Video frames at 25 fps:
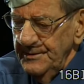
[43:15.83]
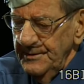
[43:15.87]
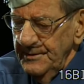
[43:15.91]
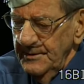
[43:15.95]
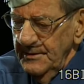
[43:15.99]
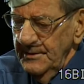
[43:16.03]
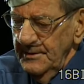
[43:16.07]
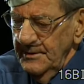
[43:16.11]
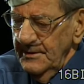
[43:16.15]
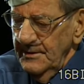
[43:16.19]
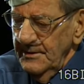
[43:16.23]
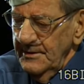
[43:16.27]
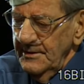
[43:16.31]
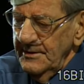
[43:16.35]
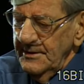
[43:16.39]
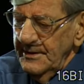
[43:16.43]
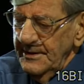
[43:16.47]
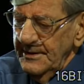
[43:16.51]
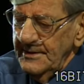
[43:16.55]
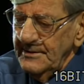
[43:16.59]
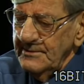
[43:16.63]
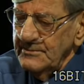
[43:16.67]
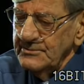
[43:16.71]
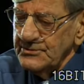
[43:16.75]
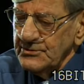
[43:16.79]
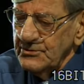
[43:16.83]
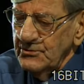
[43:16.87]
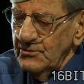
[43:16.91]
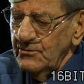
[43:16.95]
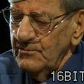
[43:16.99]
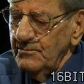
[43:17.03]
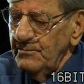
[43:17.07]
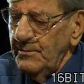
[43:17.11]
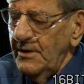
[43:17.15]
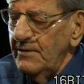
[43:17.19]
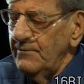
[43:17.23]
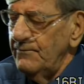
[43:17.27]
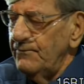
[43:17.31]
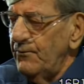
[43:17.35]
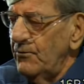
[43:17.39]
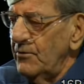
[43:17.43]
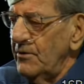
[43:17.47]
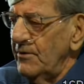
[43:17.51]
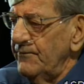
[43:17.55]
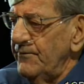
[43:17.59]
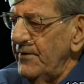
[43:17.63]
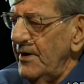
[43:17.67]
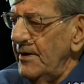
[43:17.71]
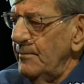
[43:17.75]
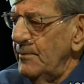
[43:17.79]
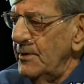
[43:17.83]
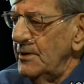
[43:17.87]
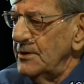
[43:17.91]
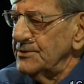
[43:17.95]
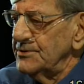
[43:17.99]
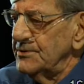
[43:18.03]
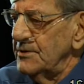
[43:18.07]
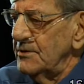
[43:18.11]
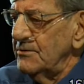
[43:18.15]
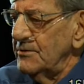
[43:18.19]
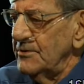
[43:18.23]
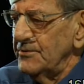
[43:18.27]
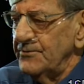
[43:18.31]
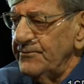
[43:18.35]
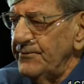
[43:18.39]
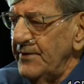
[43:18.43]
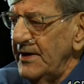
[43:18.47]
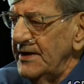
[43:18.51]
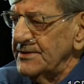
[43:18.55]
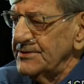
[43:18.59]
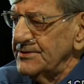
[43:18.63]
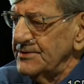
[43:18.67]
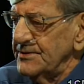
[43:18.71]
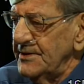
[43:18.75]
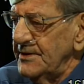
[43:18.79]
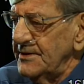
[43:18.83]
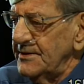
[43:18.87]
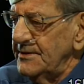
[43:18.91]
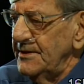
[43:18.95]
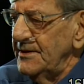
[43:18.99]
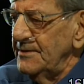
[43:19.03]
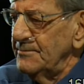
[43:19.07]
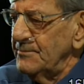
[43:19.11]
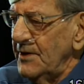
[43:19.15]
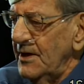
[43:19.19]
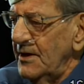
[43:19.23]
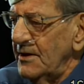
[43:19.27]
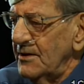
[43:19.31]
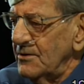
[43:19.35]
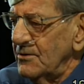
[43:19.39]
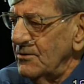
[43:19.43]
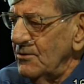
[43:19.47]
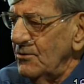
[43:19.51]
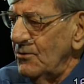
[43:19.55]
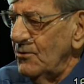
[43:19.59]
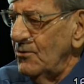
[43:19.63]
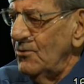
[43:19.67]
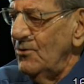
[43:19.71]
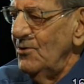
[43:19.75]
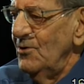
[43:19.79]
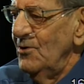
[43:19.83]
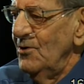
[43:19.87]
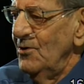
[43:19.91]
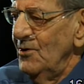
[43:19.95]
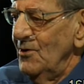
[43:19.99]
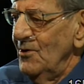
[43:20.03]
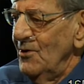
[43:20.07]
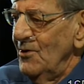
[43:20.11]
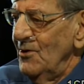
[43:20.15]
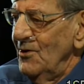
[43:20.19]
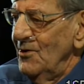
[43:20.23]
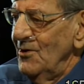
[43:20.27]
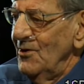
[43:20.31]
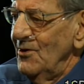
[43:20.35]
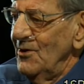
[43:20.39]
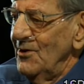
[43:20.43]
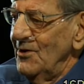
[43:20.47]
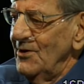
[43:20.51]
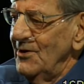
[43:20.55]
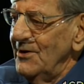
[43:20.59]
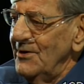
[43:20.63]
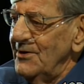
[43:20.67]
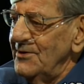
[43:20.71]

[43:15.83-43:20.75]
Hell, was going about 45 miles an hour as fast as that damn car go, and